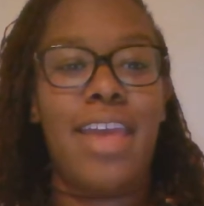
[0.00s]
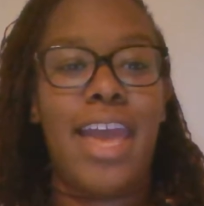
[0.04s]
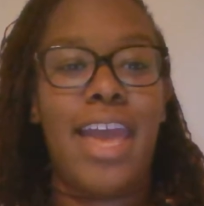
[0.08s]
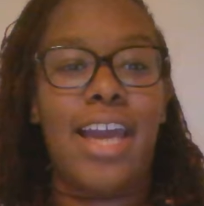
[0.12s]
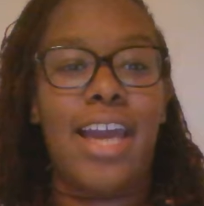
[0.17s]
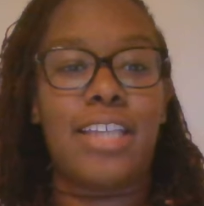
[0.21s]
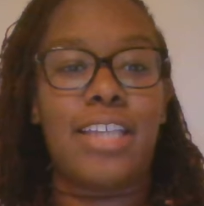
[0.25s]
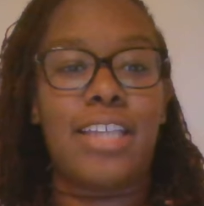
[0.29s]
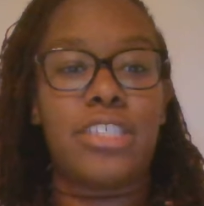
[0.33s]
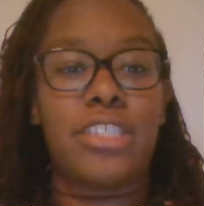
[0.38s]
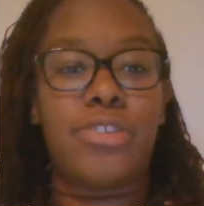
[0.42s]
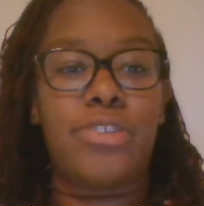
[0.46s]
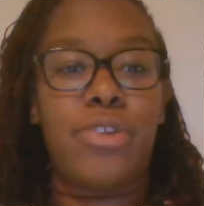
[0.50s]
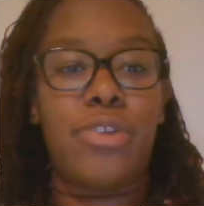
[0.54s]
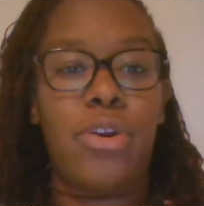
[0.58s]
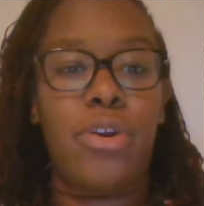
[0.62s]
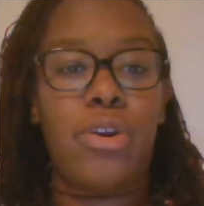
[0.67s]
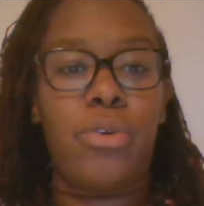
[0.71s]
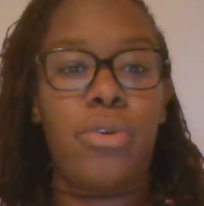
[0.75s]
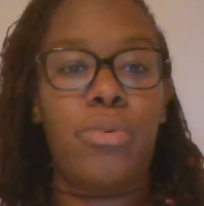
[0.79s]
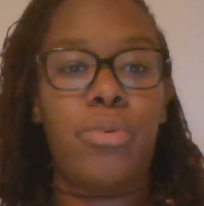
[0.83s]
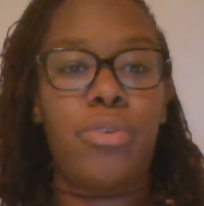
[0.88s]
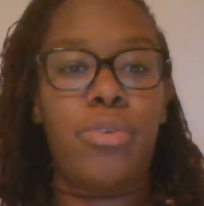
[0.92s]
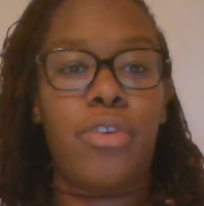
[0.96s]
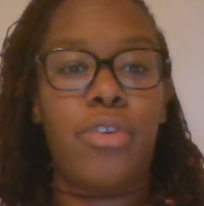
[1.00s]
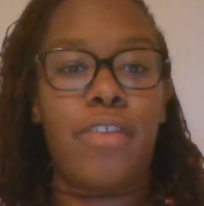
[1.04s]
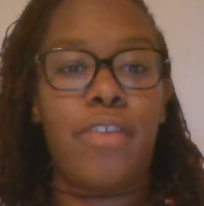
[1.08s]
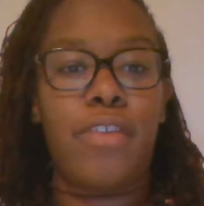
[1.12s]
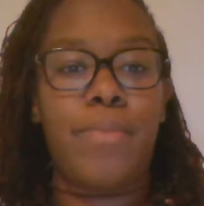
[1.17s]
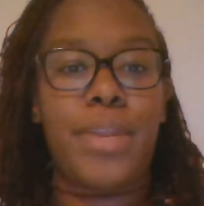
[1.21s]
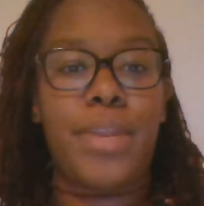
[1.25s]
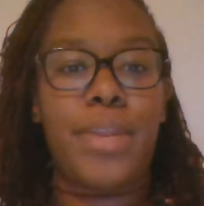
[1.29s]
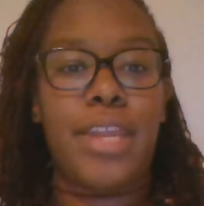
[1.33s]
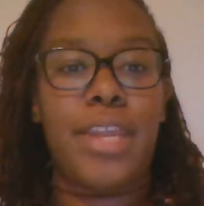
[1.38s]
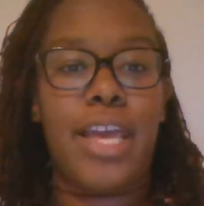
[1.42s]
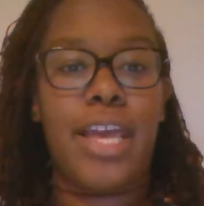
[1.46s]
As you know, you have
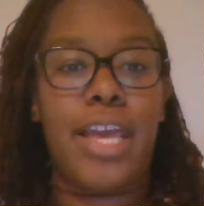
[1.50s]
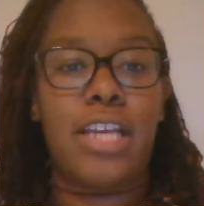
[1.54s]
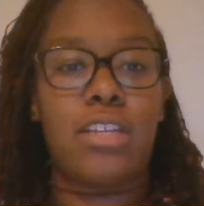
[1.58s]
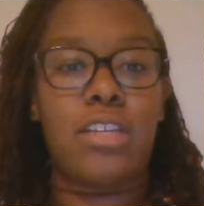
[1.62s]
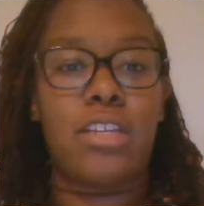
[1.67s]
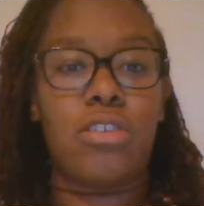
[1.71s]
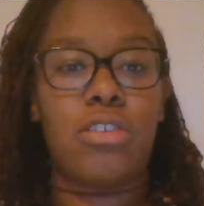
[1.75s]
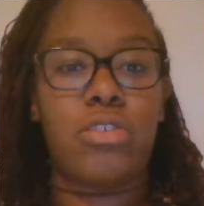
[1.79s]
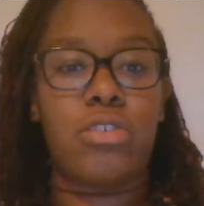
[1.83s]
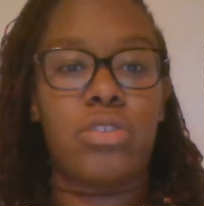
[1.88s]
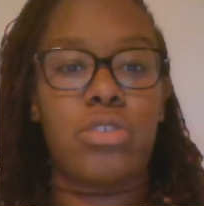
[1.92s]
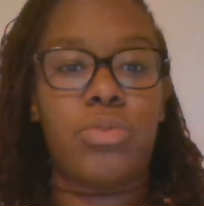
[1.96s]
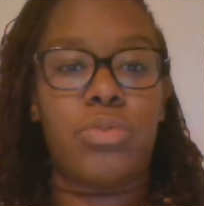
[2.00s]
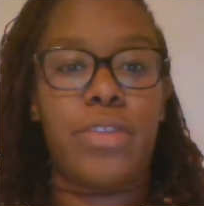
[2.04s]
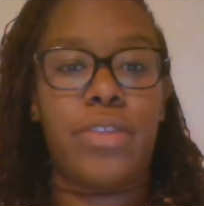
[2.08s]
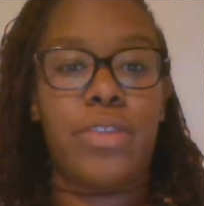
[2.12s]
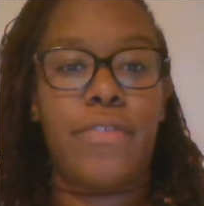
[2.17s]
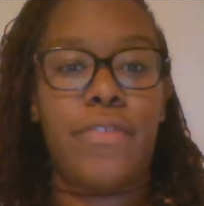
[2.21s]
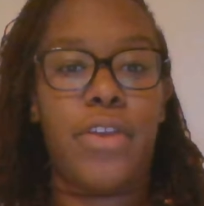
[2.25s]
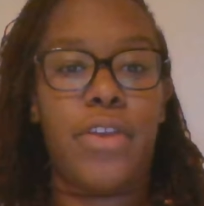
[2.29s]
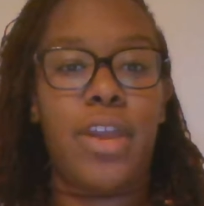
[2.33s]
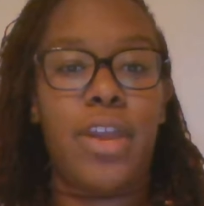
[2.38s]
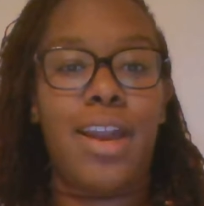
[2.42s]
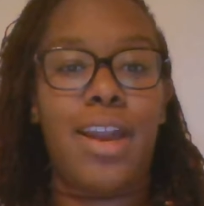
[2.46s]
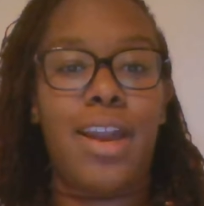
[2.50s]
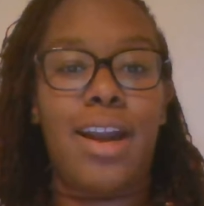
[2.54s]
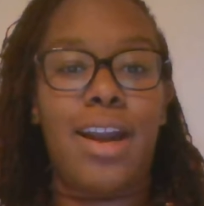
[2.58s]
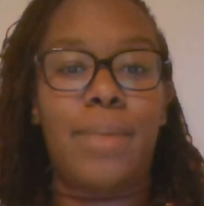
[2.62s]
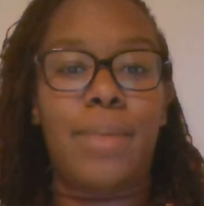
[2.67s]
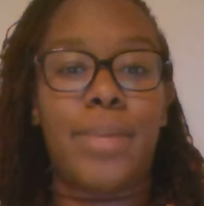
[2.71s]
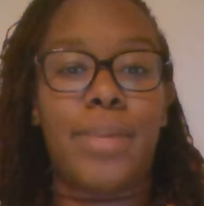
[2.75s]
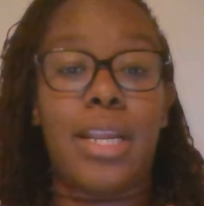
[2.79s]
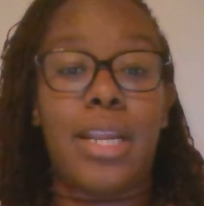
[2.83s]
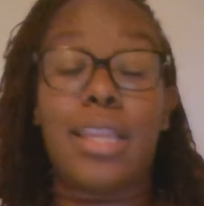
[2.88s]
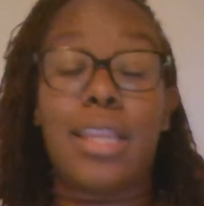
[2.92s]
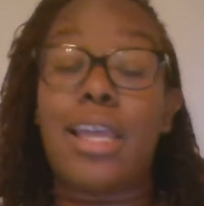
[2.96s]
been diagnosed with a very
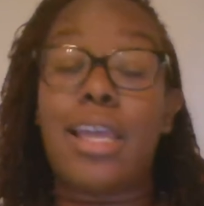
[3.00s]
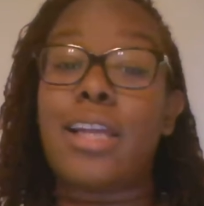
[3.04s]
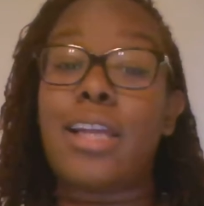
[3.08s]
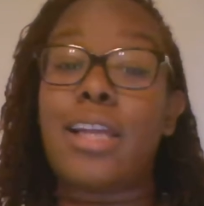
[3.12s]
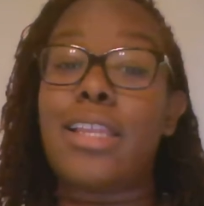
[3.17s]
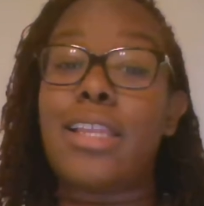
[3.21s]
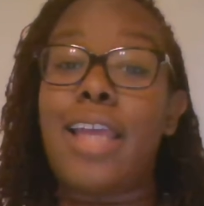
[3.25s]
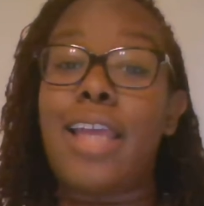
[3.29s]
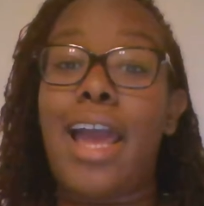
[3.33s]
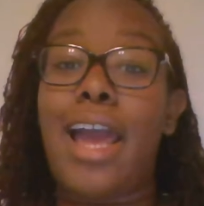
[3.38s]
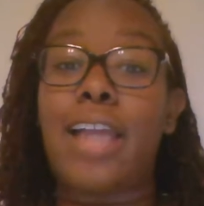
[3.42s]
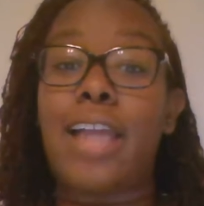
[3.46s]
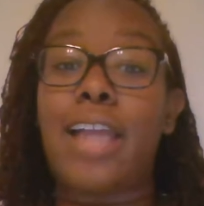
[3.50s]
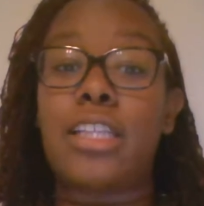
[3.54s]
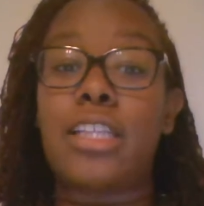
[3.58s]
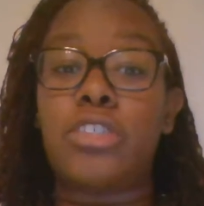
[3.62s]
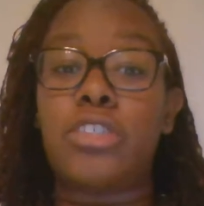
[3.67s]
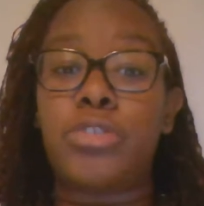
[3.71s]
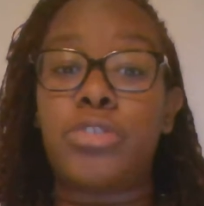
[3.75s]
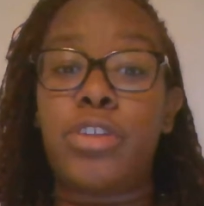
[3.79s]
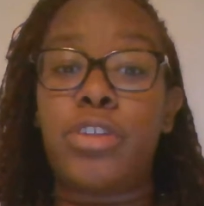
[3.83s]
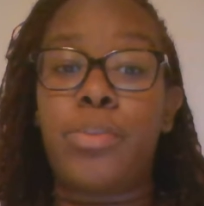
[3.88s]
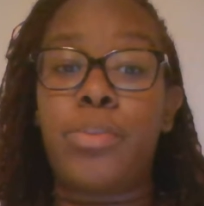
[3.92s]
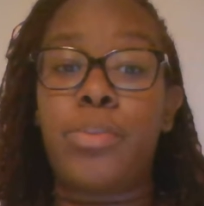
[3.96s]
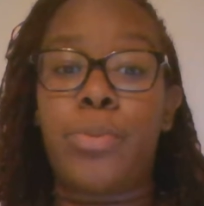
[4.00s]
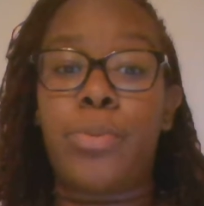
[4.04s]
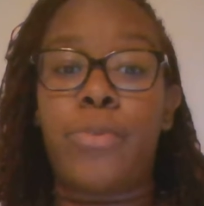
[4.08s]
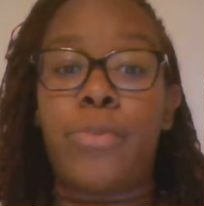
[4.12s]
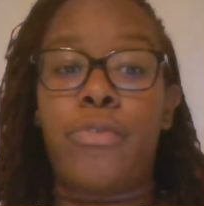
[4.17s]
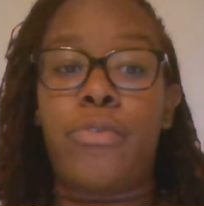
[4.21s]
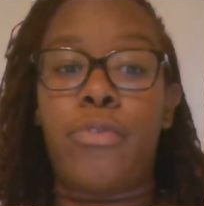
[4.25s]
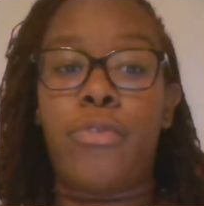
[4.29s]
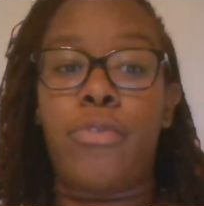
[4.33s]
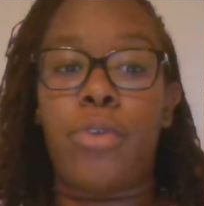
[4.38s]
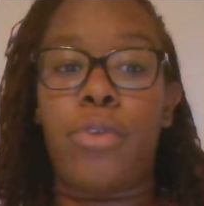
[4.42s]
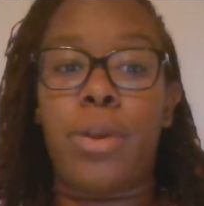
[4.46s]
common and luckily highly treatable
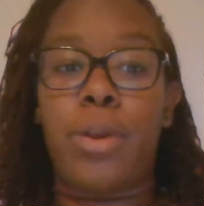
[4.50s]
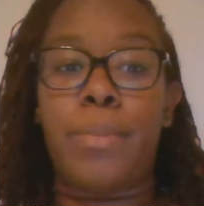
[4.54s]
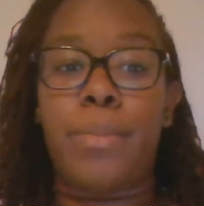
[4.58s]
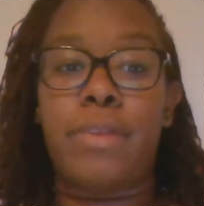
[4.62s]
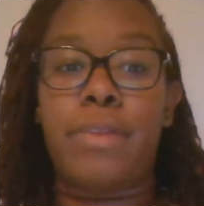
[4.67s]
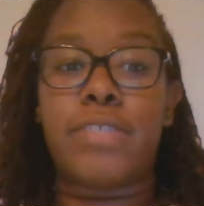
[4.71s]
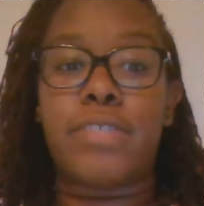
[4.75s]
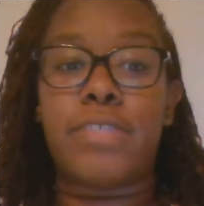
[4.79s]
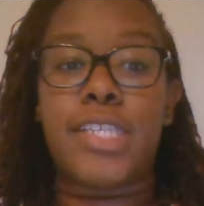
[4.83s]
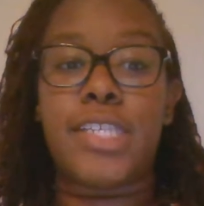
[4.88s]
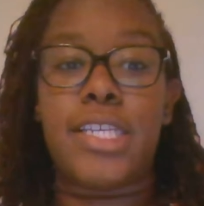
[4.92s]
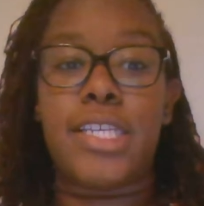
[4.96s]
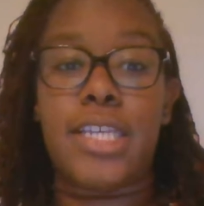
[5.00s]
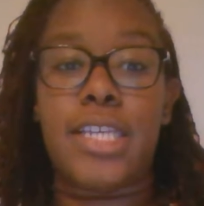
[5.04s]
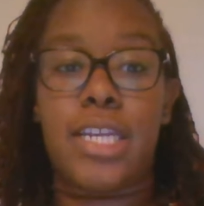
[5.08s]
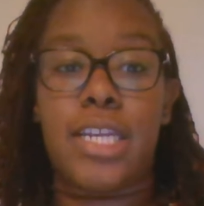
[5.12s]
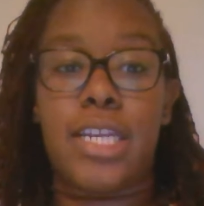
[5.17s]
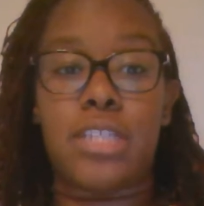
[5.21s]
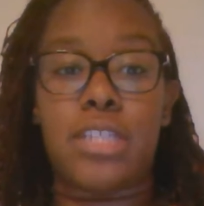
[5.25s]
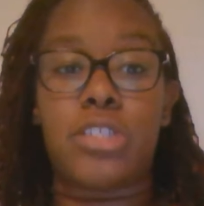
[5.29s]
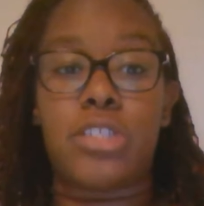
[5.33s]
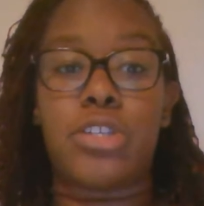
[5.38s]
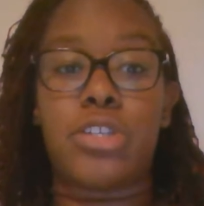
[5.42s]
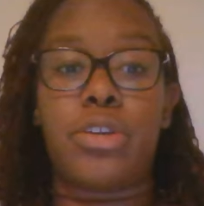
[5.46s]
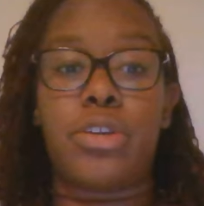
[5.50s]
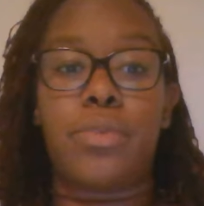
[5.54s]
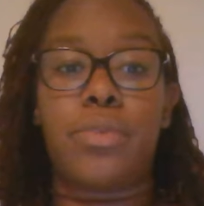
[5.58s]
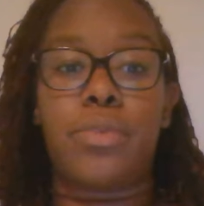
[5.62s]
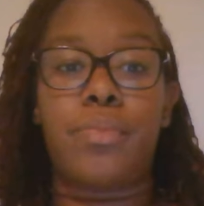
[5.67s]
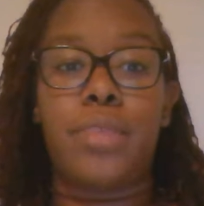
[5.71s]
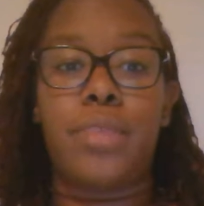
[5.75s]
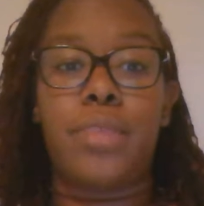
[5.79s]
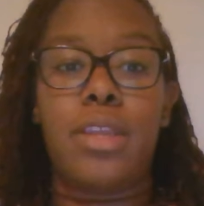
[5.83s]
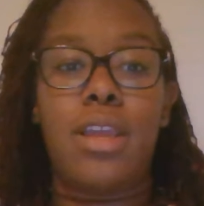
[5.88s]
form of skin cancer.